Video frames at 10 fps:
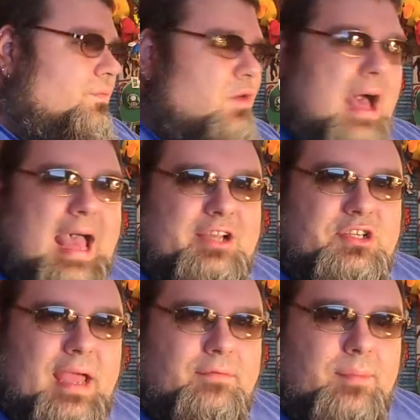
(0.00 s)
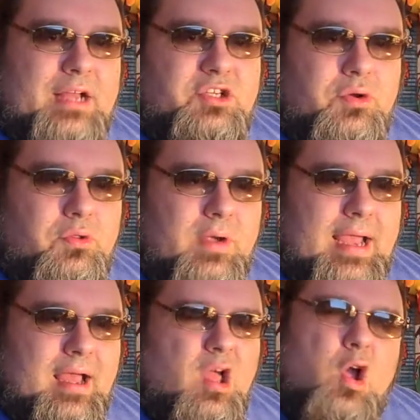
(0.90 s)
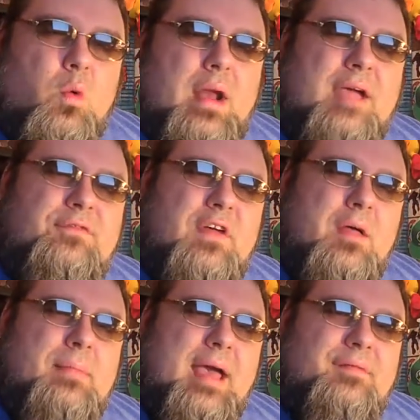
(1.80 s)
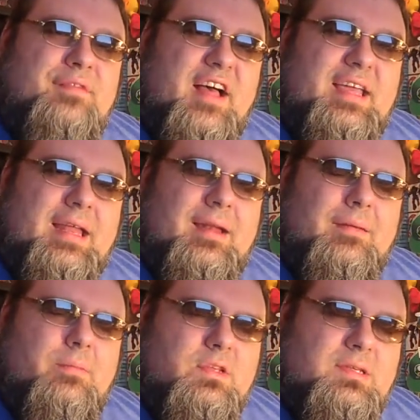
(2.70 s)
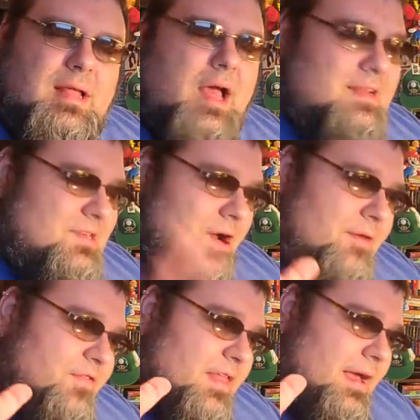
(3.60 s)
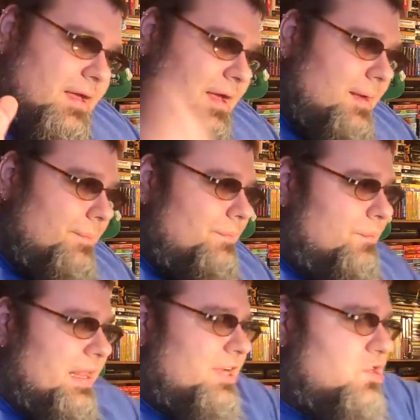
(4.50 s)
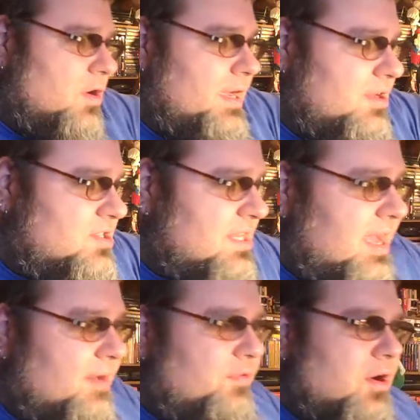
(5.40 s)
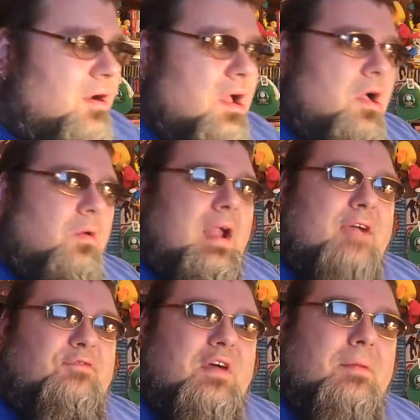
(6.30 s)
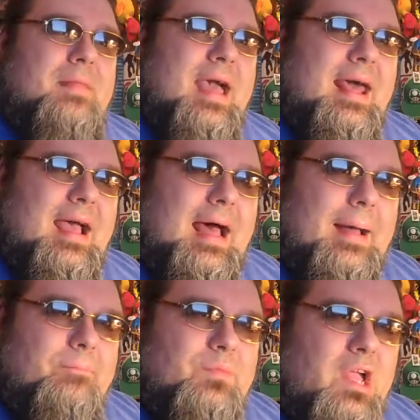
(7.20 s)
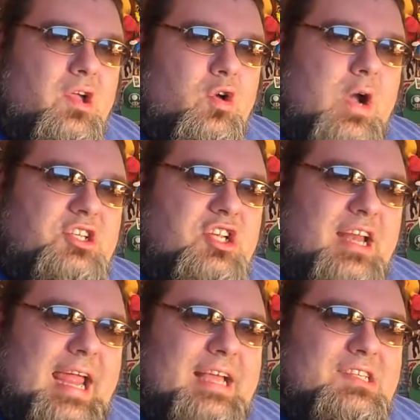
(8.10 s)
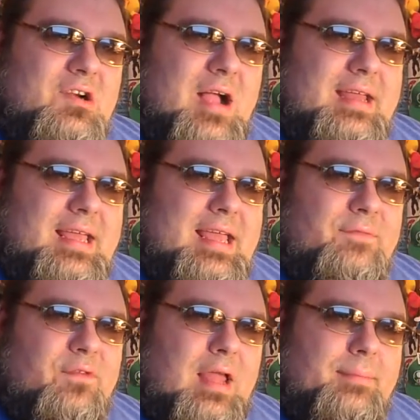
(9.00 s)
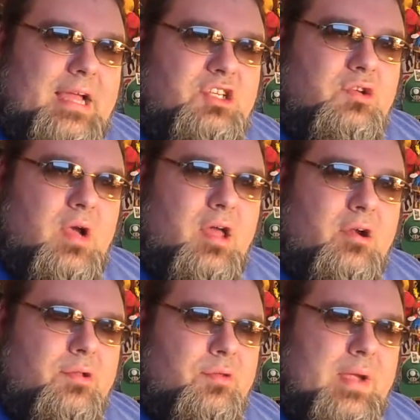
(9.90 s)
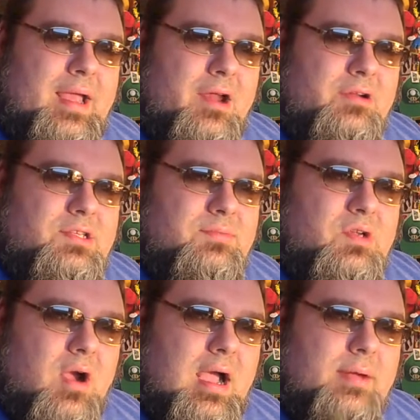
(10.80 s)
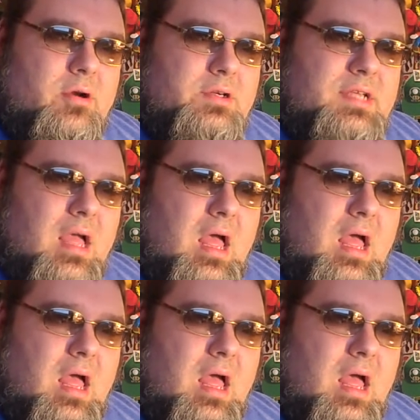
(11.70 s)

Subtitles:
Well, actually, after about 2 or 3 hours. When I filmed that fucking, sorry for the obligatory use of the F word, when I filmed that question and answer I did for like my 200 or 300 subscribers,